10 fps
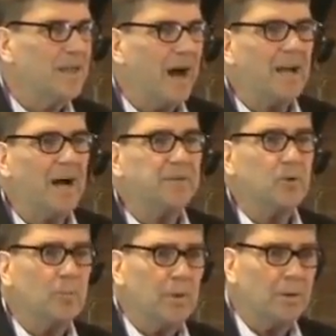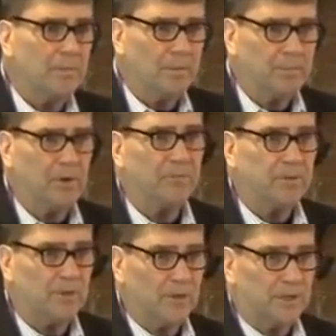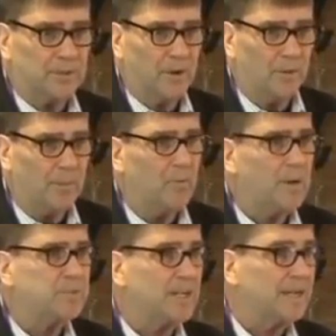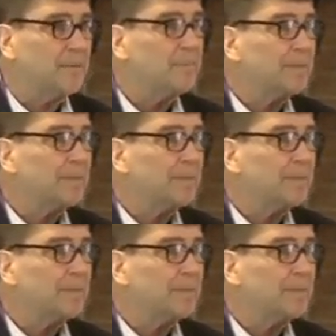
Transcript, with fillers: I, I do, a, a, if you look at oh, my website,